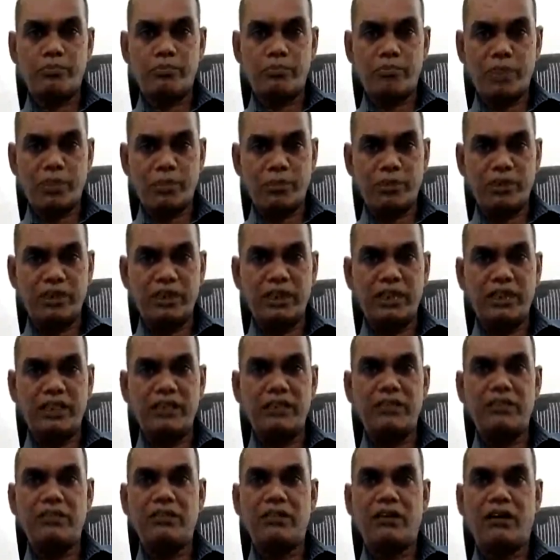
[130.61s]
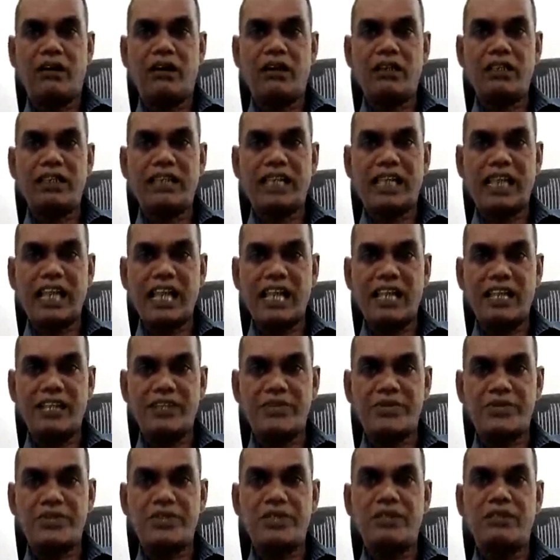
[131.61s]
property or the
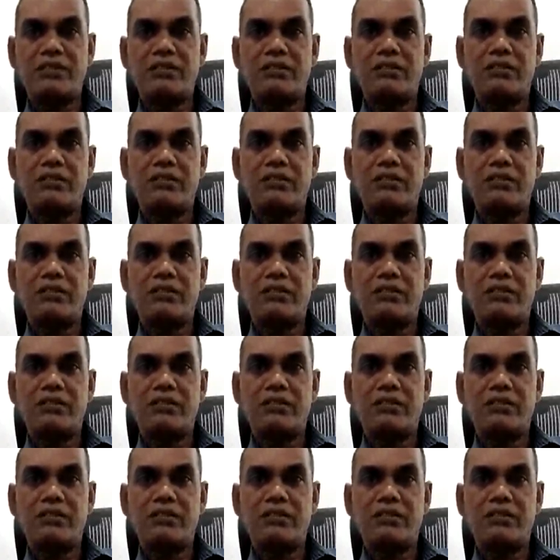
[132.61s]
cash